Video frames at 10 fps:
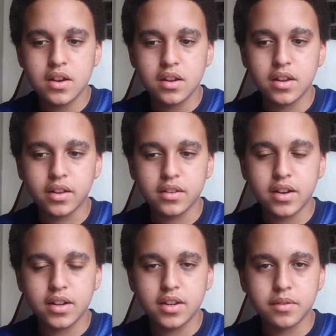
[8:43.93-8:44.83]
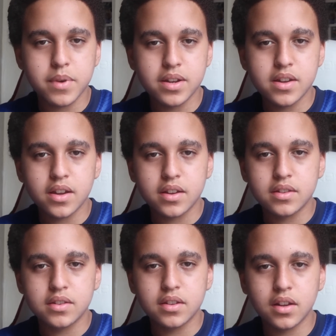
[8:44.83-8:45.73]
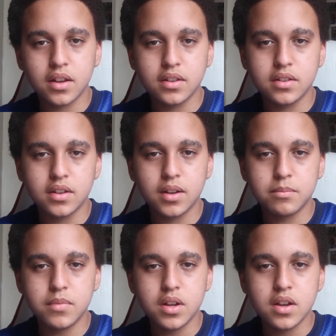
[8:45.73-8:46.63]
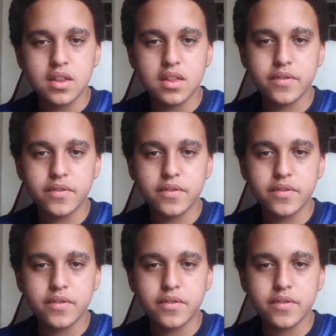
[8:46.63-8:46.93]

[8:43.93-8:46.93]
like the 90th minute, and they